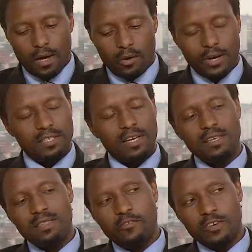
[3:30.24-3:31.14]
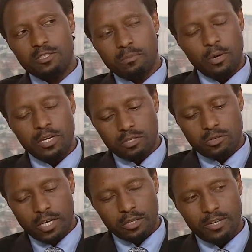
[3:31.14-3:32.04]
Right. I think the first point
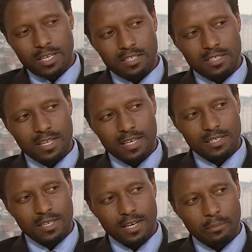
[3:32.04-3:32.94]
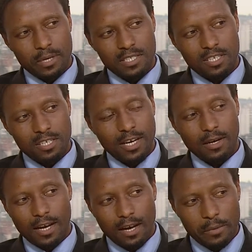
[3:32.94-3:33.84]
to acknowledge is that President
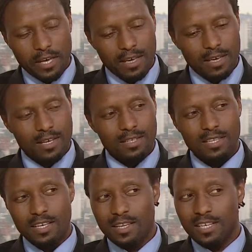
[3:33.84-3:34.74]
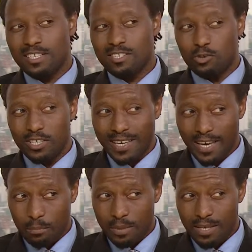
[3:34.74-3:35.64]
Kagame has said that he's not
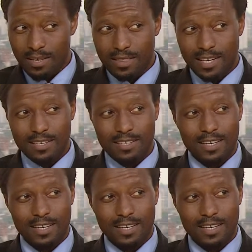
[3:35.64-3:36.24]
happy that